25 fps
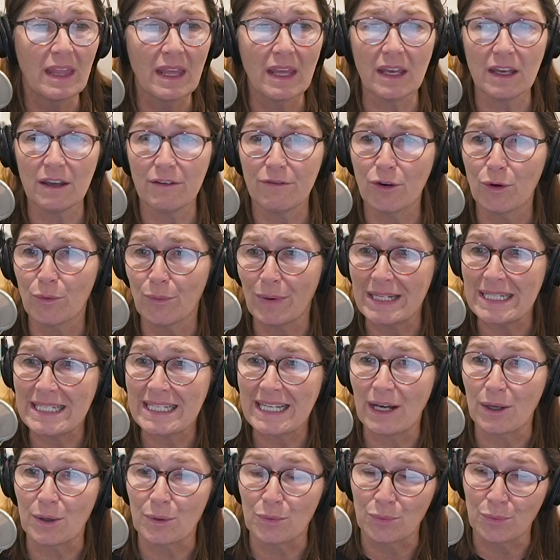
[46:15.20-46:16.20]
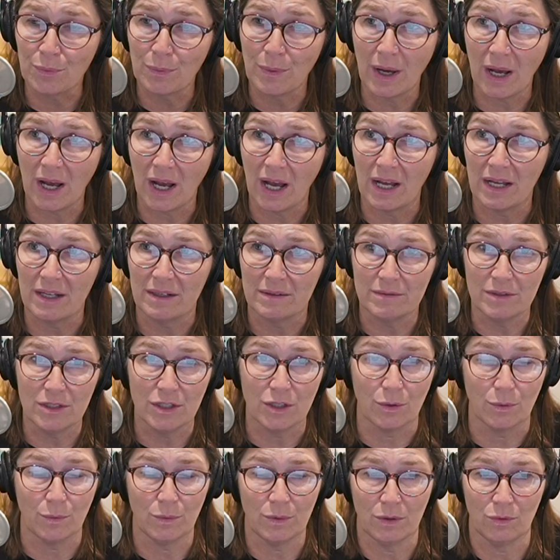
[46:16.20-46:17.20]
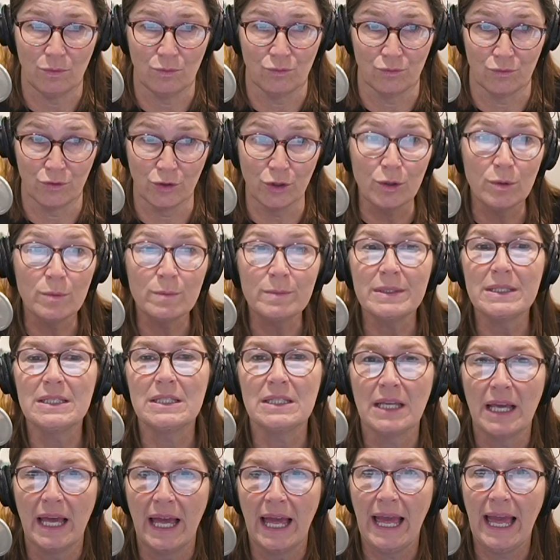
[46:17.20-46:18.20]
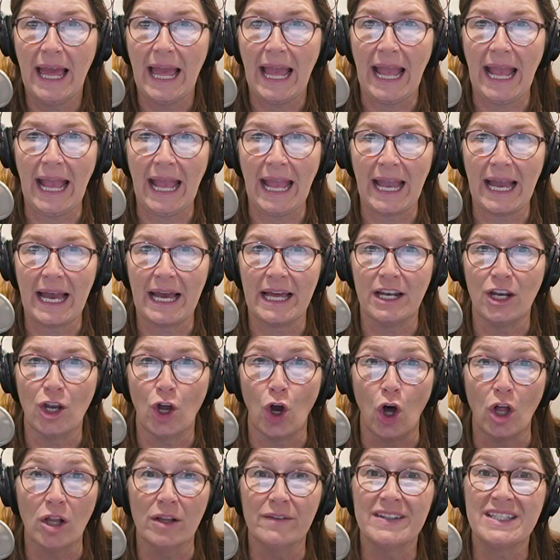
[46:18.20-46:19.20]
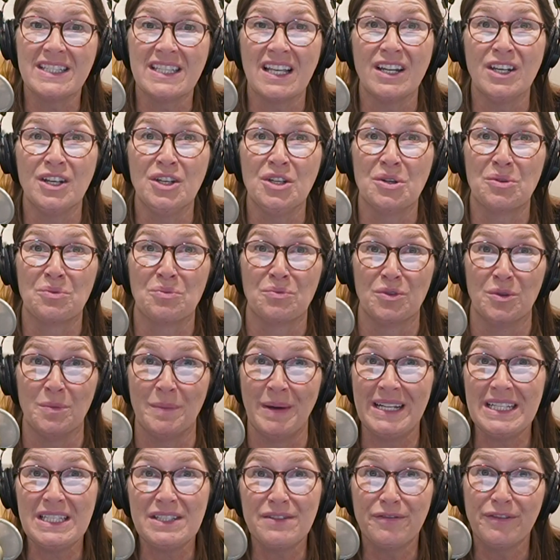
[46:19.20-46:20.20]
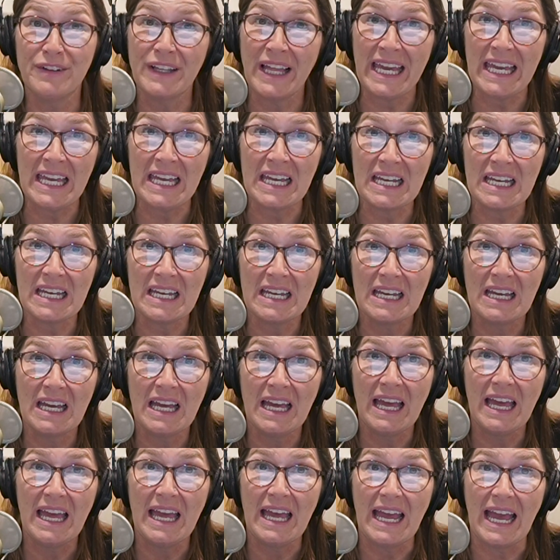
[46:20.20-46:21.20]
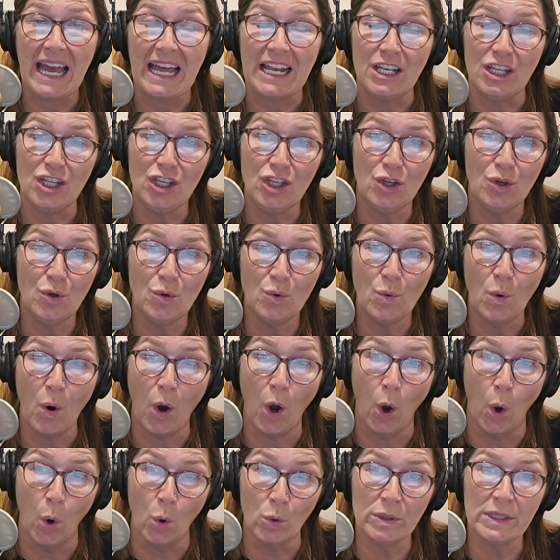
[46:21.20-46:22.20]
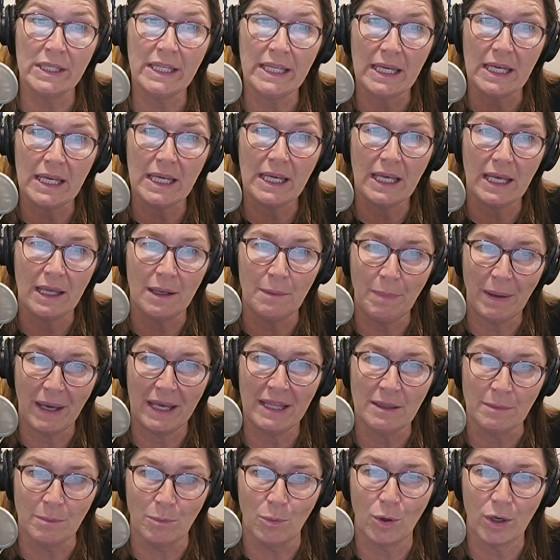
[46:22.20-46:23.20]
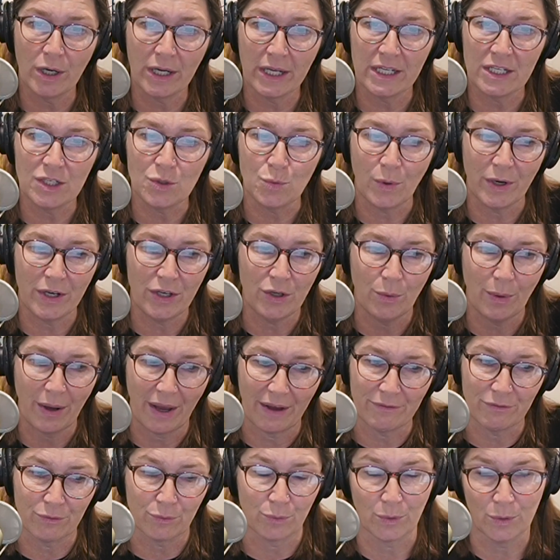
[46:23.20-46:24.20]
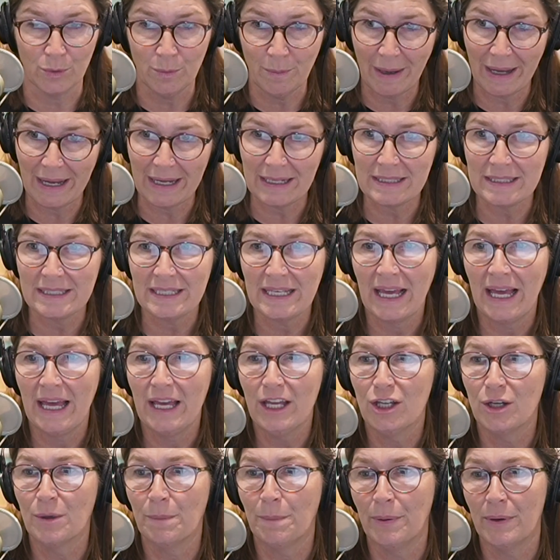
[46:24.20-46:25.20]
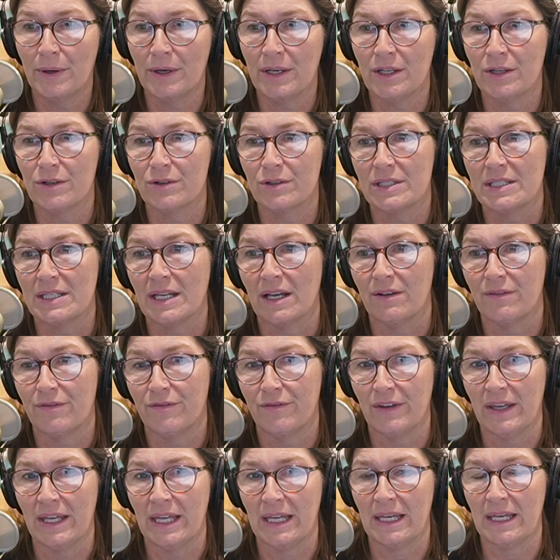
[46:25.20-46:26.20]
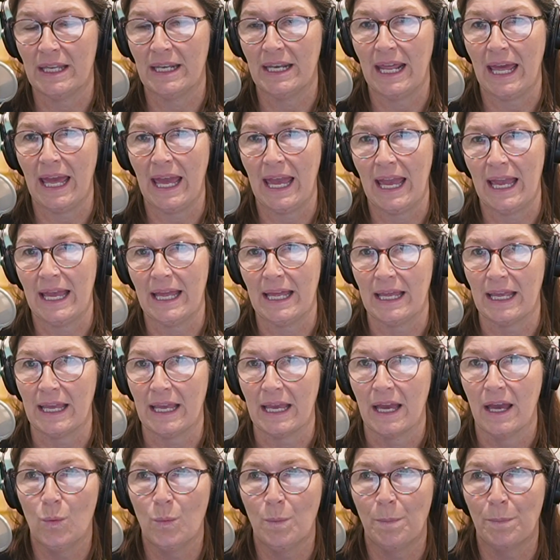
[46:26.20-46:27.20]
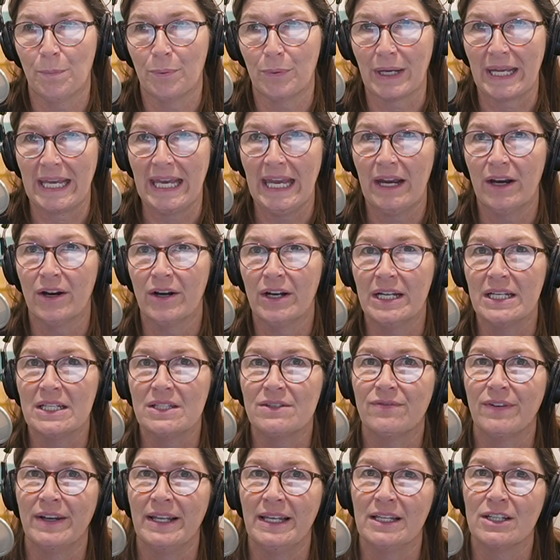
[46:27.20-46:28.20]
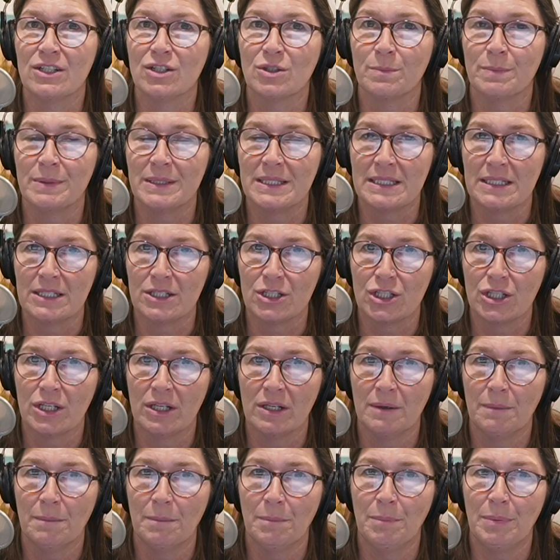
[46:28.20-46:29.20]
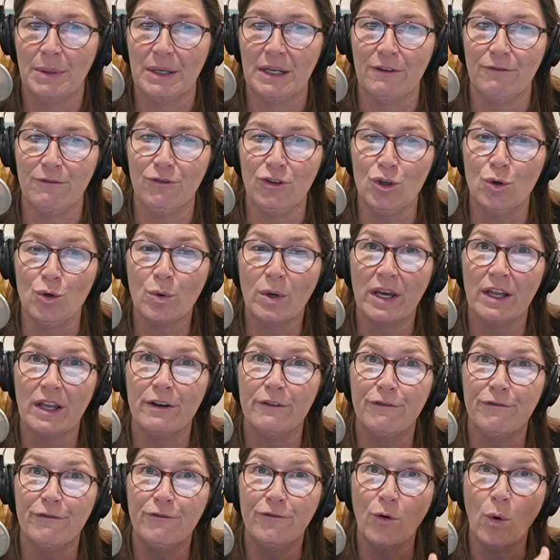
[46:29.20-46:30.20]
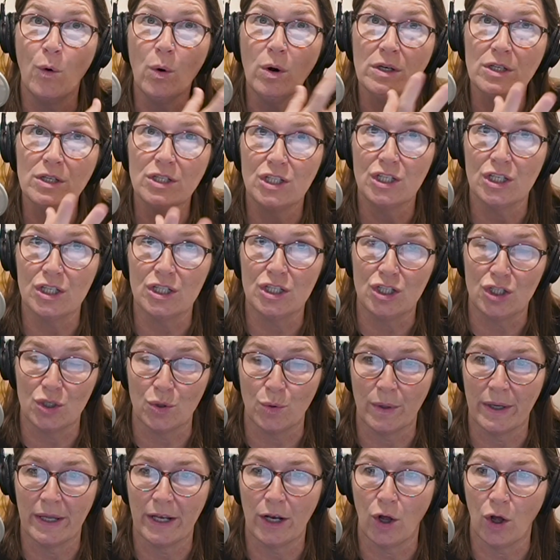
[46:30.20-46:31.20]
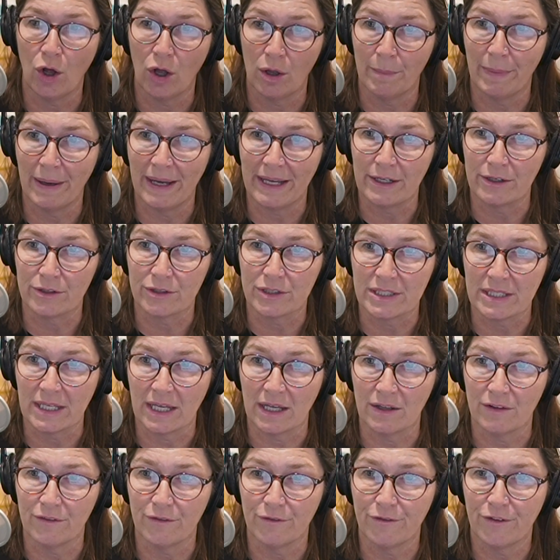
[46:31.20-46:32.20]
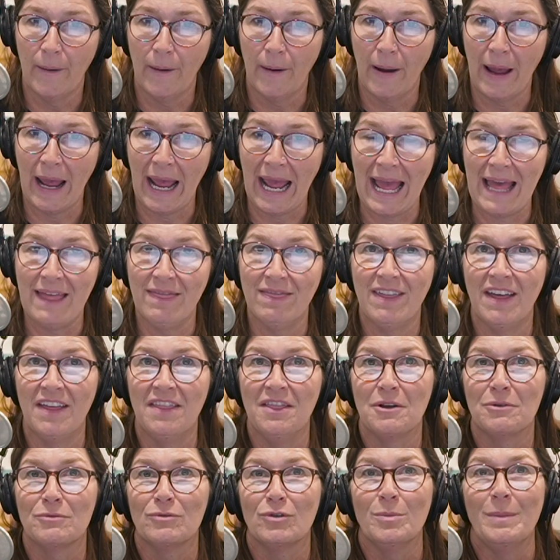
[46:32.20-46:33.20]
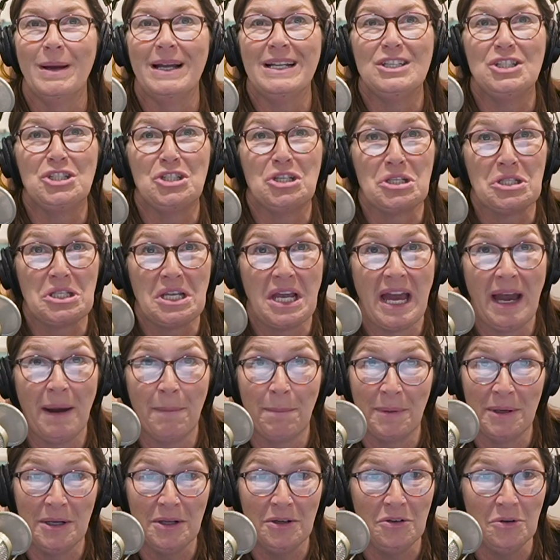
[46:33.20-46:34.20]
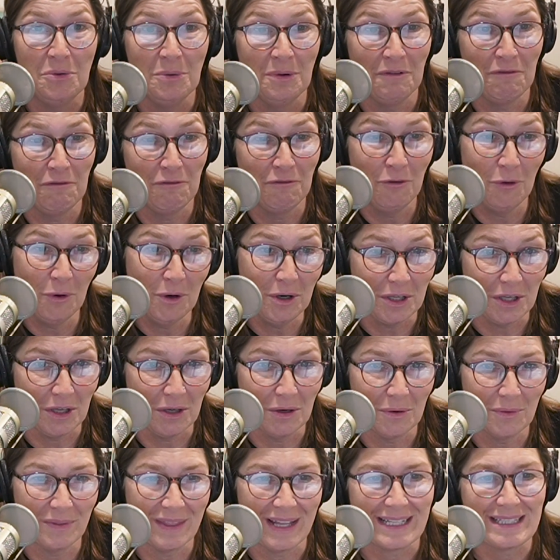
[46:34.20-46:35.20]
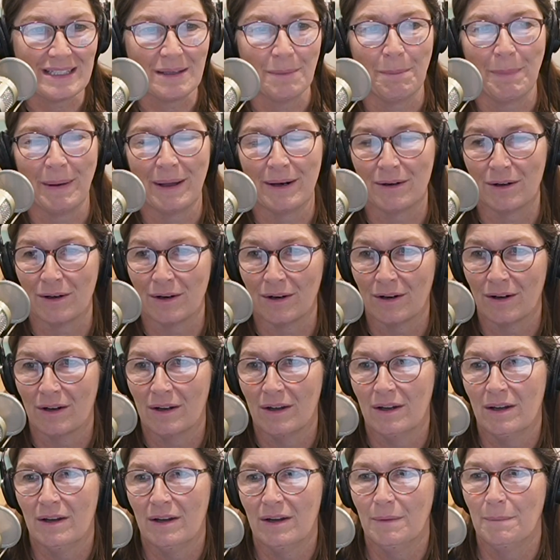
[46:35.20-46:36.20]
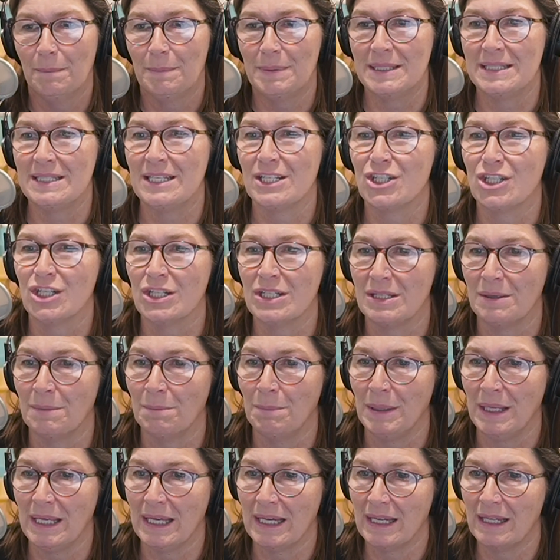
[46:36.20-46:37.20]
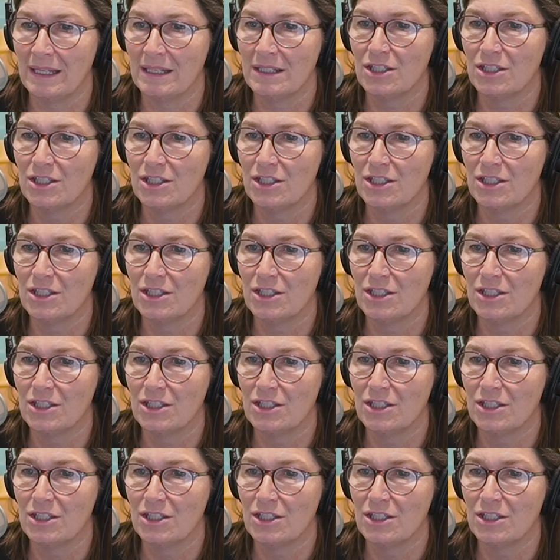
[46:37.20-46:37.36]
If you're renting out a, uh, you know, rooms and all of a sudden your roommates flake and you only can pay the mortgage when you have roommates, you're putting yourself in a precarious financial position. But if you can afford to do it all by yourself and then the roommates just happen to do it for you, that's a better position to be in.